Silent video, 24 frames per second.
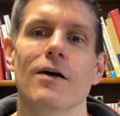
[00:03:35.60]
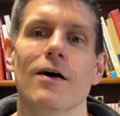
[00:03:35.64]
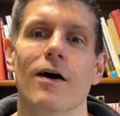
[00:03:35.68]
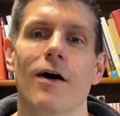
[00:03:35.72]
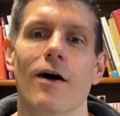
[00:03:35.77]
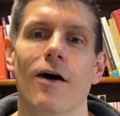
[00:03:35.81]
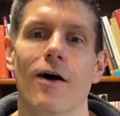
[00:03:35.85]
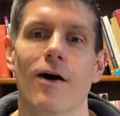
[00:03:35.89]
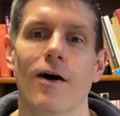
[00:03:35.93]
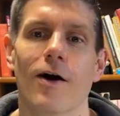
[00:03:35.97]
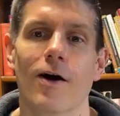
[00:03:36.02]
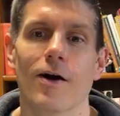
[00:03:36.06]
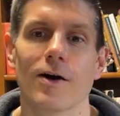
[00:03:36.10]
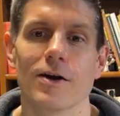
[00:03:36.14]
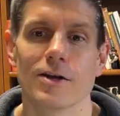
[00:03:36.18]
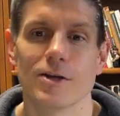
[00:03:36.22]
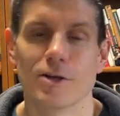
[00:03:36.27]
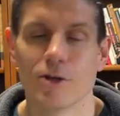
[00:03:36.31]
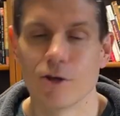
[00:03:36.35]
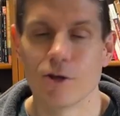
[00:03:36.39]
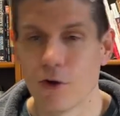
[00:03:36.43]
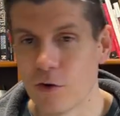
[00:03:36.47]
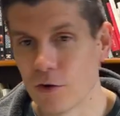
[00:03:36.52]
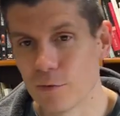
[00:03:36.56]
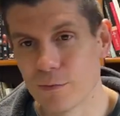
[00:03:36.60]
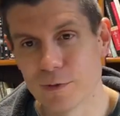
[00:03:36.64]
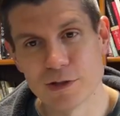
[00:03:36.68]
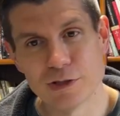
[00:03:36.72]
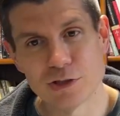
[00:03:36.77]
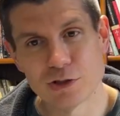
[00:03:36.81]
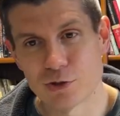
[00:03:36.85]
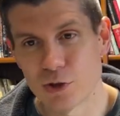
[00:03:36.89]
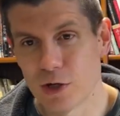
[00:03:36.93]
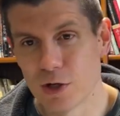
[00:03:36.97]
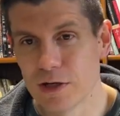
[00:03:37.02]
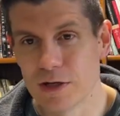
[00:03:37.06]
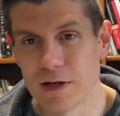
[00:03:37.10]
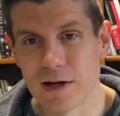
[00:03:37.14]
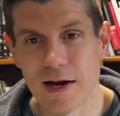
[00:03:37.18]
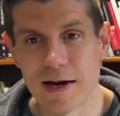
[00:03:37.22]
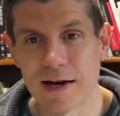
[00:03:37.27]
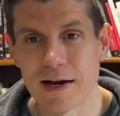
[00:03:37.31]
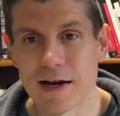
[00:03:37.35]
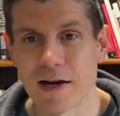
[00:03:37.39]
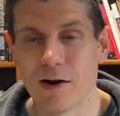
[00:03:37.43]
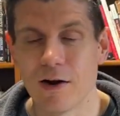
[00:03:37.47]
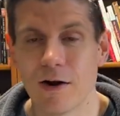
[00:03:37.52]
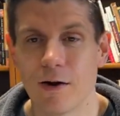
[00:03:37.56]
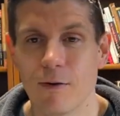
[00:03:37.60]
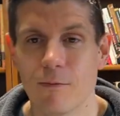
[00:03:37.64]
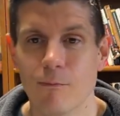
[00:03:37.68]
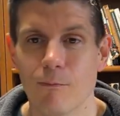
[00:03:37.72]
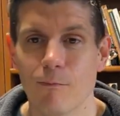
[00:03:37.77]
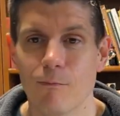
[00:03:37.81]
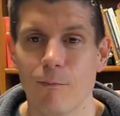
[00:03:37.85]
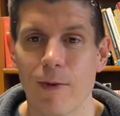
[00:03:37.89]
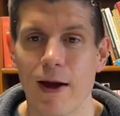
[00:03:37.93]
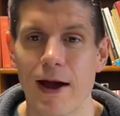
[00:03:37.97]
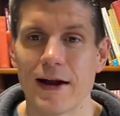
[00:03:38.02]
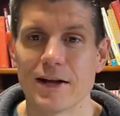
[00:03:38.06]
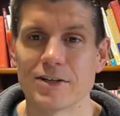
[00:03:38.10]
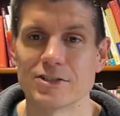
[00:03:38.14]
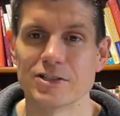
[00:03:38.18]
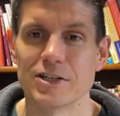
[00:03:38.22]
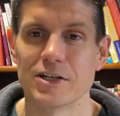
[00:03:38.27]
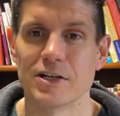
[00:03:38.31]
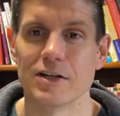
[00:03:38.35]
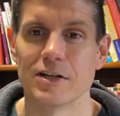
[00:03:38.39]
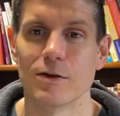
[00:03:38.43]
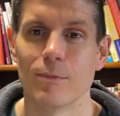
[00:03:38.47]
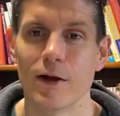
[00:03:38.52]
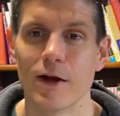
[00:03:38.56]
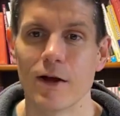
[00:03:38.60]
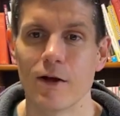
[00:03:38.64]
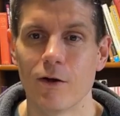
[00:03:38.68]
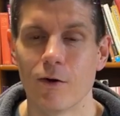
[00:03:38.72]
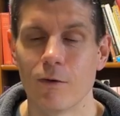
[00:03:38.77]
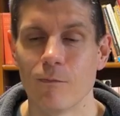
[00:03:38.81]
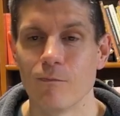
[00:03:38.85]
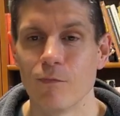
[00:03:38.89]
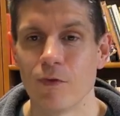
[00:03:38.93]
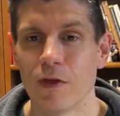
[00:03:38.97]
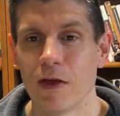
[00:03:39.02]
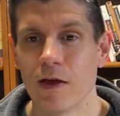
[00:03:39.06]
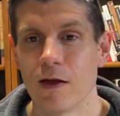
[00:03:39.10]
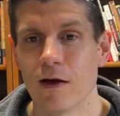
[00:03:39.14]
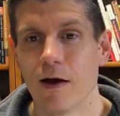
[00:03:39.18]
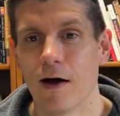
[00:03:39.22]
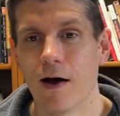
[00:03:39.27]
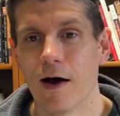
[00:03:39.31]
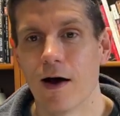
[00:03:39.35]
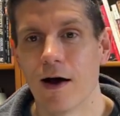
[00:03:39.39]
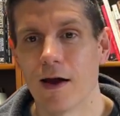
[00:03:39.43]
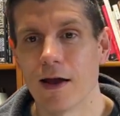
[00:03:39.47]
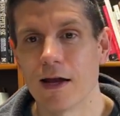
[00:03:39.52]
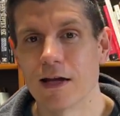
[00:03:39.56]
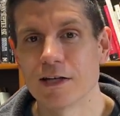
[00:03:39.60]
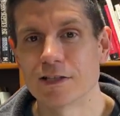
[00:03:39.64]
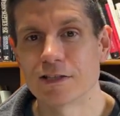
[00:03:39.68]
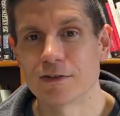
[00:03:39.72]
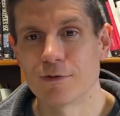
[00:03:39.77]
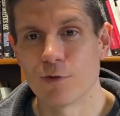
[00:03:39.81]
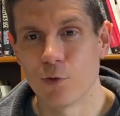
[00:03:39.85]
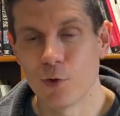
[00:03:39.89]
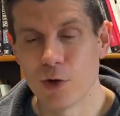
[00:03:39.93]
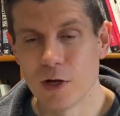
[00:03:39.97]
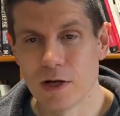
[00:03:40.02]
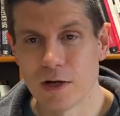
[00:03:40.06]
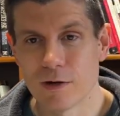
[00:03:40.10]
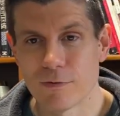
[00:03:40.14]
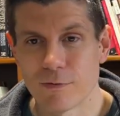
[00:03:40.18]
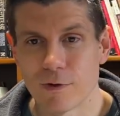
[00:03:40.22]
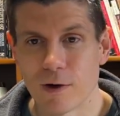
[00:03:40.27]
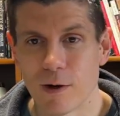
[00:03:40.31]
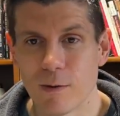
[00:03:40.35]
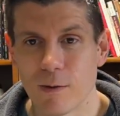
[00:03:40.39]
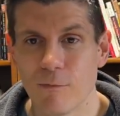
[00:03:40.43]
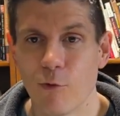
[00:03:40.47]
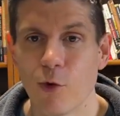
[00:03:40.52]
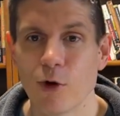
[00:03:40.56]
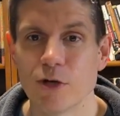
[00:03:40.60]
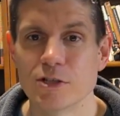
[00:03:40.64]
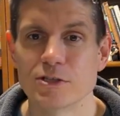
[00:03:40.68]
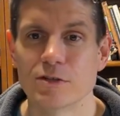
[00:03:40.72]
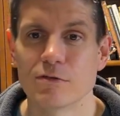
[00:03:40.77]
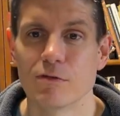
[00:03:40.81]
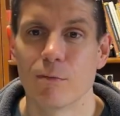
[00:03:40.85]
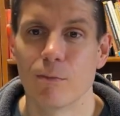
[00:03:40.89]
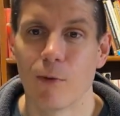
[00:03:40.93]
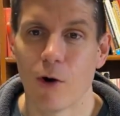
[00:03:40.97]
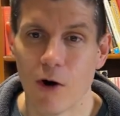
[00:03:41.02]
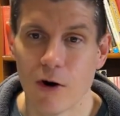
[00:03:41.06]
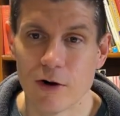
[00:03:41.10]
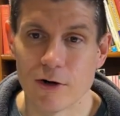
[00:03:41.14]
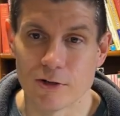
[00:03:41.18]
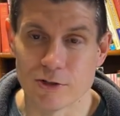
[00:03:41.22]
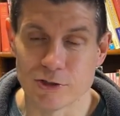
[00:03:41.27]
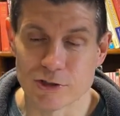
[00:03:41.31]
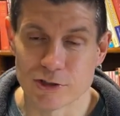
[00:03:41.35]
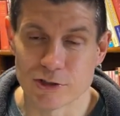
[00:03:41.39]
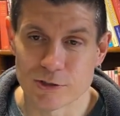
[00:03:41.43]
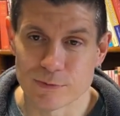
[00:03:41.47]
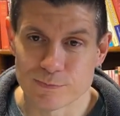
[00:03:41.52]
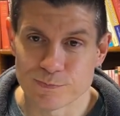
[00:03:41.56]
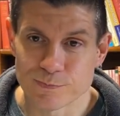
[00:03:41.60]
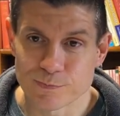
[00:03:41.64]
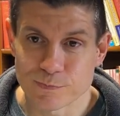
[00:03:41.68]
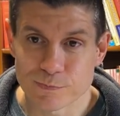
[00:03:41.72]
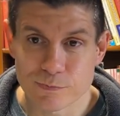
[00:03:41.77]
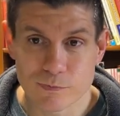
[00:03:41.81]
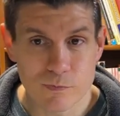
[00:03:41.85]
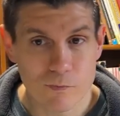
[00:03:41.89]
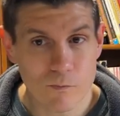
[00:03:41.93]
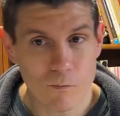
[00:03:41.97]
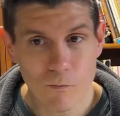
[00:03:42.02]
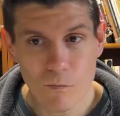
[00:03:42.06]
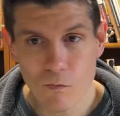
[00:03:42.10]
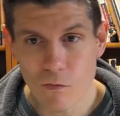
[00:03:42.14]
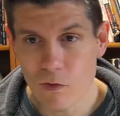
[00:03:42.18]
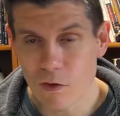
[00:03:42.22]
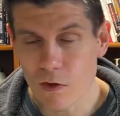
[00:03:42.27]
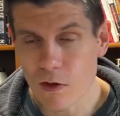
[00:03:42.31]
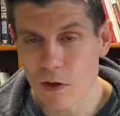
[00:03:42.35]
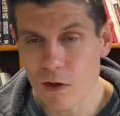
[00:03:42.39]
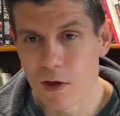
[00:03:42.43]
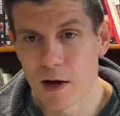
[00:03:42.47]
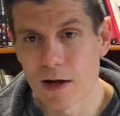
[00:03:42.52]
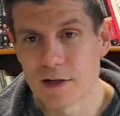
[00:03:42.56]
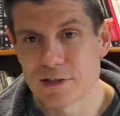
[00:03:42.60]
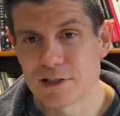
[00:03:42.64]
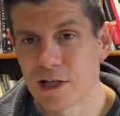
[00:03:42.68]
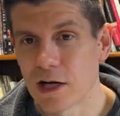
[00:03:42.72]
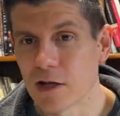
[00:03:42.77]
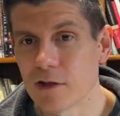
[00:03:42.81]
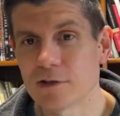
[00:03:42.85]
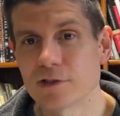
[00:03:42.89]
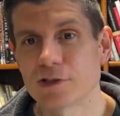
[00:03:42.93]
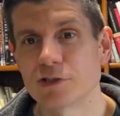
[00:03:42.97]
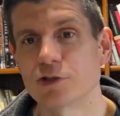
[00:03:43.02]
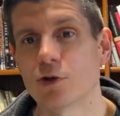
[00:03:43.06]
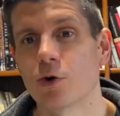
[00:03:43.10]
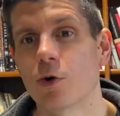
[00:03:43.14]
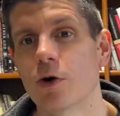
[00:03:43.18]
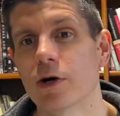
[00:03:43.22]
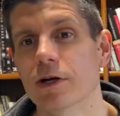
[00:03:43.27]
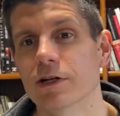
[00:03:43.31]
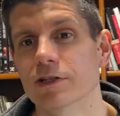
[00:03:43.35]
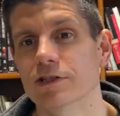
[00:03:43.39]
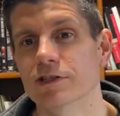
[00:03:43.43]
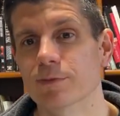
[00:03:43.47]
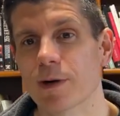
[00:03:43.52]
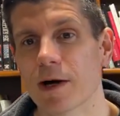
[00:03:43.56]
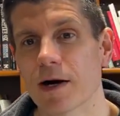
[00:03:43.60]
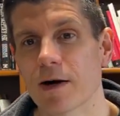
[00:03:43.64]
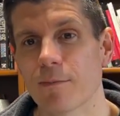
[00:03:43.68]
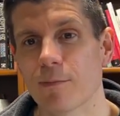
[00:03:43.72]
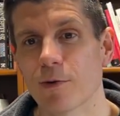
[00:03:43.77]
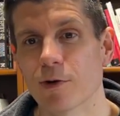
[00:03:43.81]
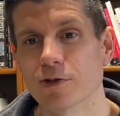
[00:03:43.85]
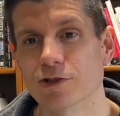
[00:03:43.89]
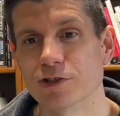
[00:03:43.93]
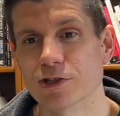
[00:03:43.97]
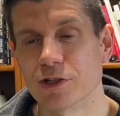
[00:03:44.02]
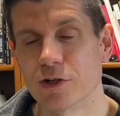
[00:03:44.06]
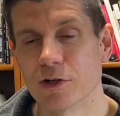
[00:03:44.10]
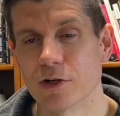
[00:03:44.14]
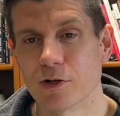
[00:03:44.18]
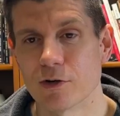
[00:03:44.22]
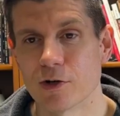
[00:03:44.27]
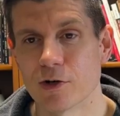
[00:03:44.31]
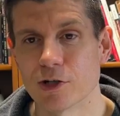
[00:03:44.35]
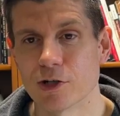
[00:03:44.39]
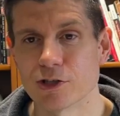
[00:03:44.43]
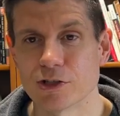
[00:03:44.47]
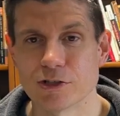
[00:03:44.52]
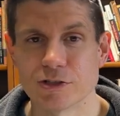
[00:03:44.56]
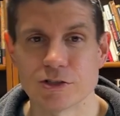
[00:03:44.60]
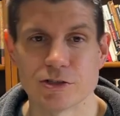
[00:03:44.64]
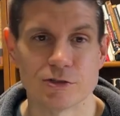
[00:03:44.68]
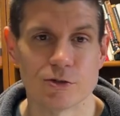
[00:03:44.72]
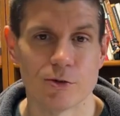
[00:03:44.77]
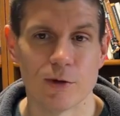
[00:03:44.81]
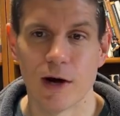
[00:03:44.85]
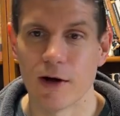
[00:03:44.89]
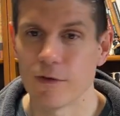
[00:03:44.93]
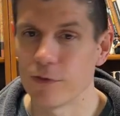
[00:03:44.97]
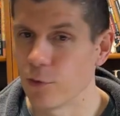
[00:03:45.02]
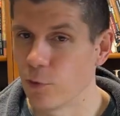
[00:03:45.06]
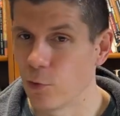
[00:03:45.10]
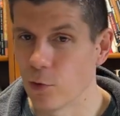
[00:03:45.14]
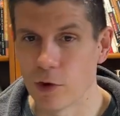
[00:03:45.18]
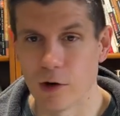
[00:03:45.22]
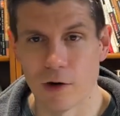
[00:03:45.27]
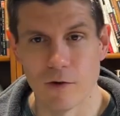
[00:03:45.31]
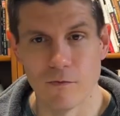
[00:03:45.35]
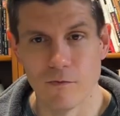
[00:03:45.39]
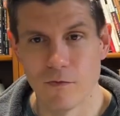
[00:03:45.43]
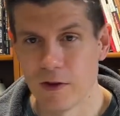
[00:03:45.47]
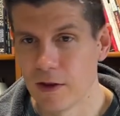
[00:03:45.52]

are killed and mistreated. I get a magazine in the mail each and every week from Voice of the Martyrs telling stories about persecuted Christians throughout the world.